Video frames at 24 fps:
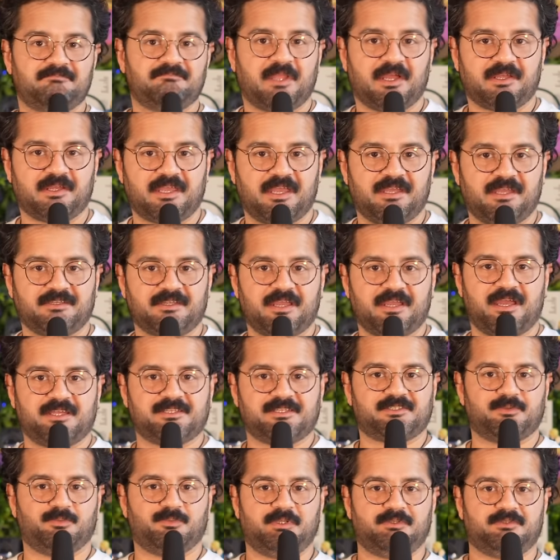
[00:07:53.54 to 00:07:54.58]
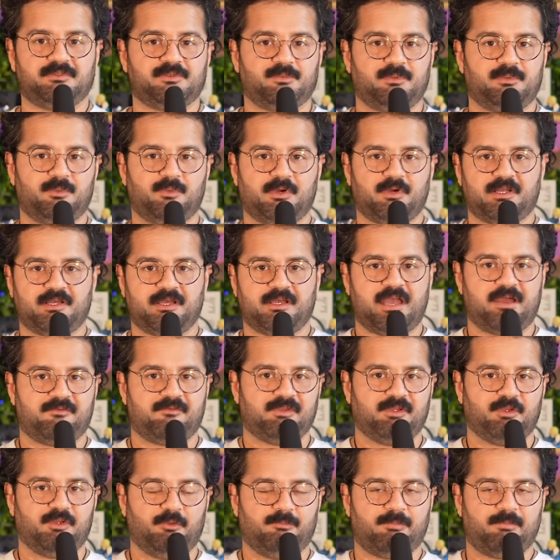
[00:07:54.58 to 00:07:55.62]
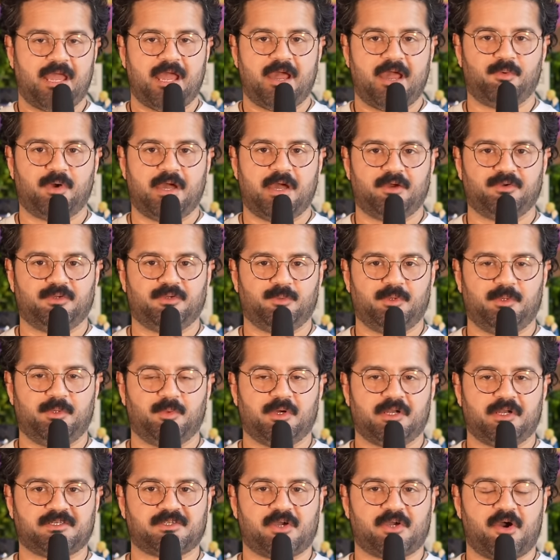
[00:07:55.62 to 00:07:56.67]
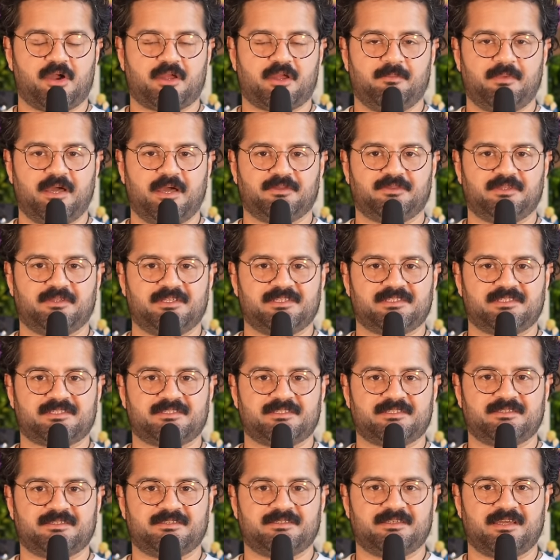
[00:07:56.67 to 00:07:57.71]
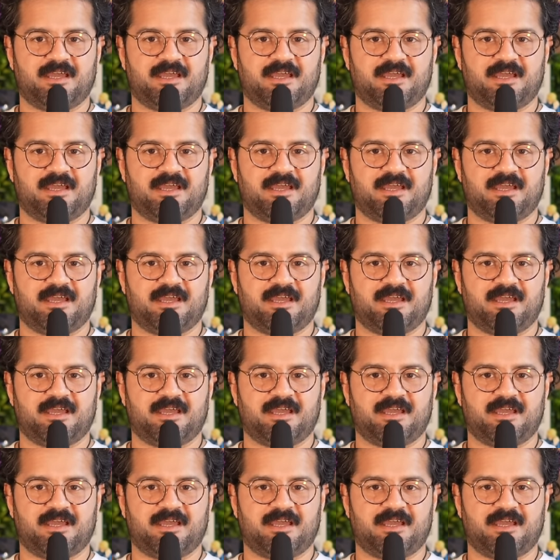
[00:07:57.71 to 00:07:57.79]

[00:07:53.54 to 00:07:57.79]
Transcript: again, guys, do we want to have a little powwow? Do we want to talk about this?